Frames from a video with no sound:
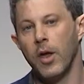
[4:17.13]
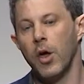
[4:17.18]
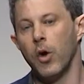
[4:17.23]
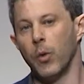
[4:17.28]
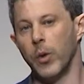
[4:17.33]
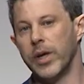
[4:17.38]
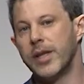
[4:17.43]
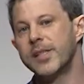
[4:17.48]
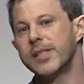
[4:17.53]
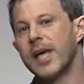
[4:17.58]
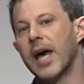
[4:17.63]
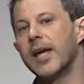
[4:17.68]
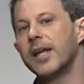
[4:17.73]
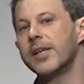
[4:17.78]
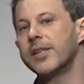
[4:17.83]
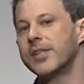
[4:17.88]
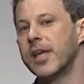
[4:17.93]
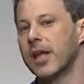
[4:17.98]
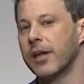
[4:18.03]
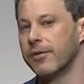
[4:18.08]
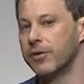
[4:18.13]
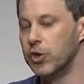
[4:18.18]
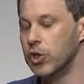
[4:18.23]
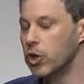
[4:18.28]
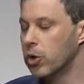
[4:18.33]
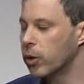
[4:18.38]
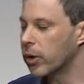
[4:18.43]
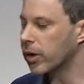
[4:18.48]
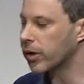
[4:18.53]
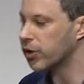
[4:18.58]
We designed a set of
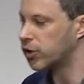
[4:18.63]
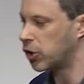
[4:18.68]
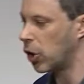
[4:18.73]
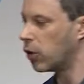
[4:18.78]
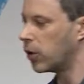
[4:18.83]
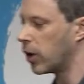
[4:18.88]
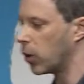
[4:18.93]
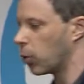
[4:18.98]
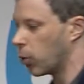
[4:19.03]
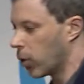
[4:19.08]
Newark zoning